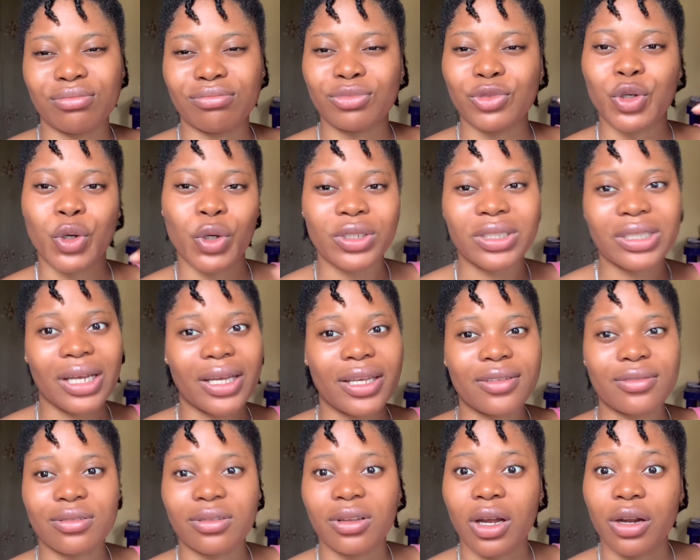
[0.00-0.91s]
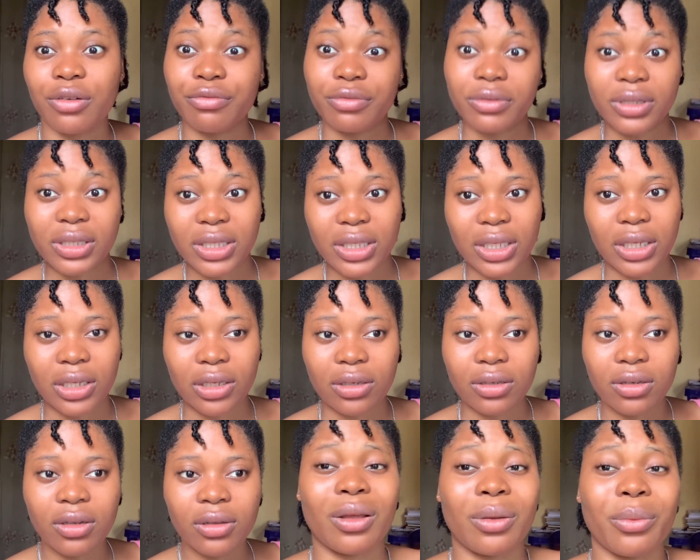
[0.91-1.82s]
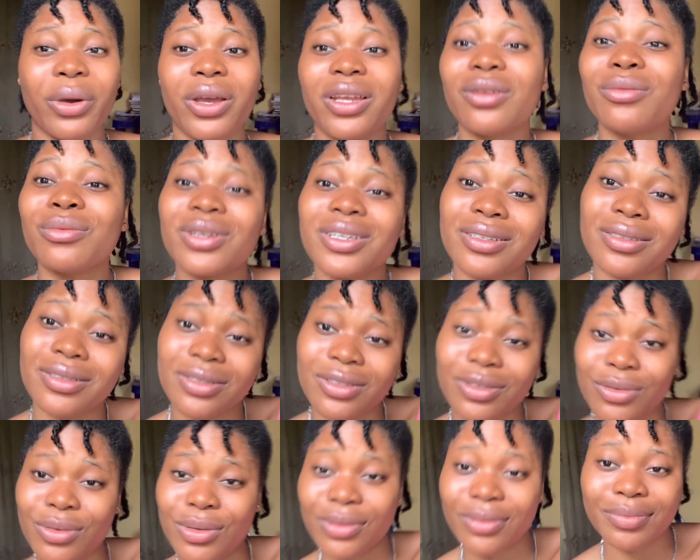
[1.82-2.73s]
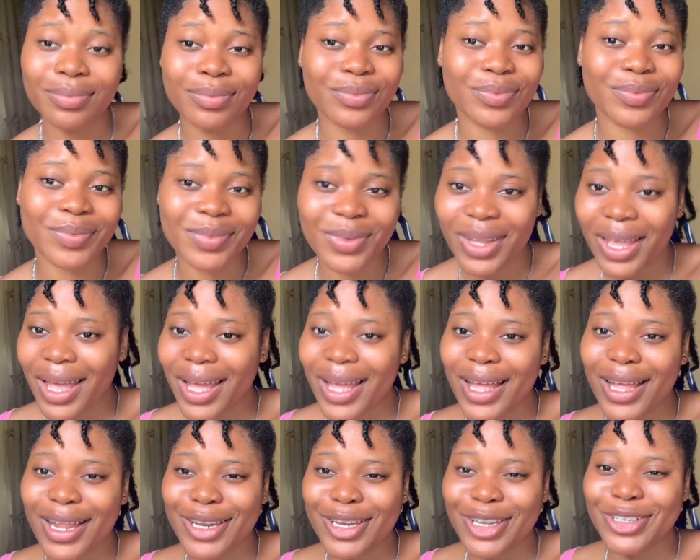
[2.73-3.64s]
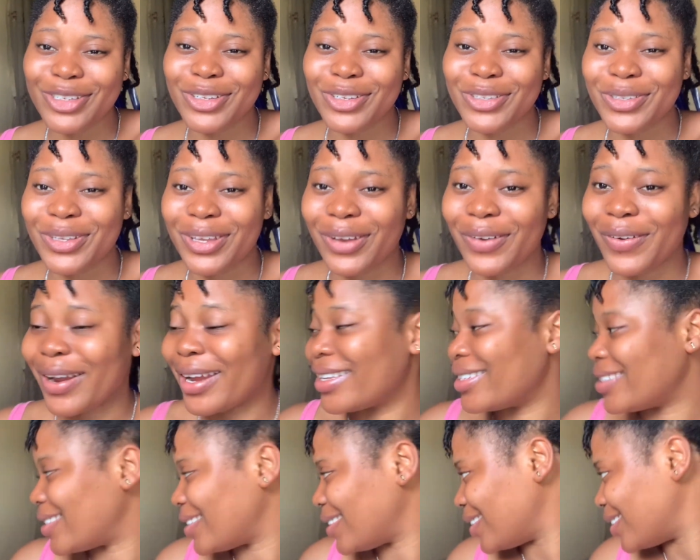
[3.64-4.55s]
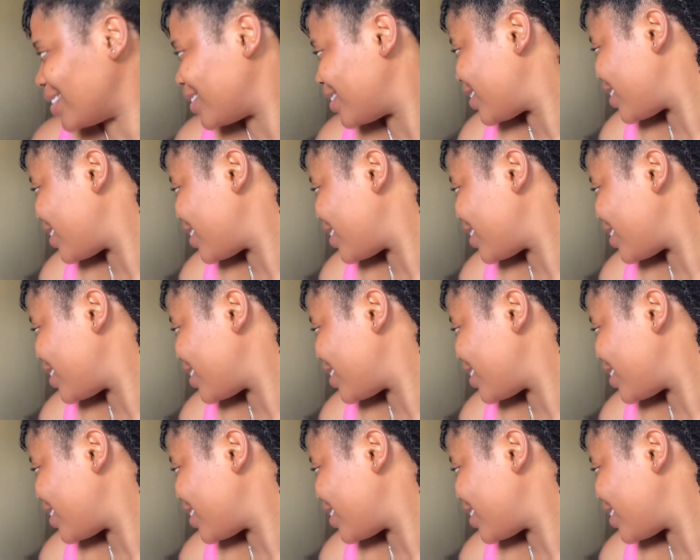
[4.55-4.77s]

got her into that routine but anyways you know let's just get right into it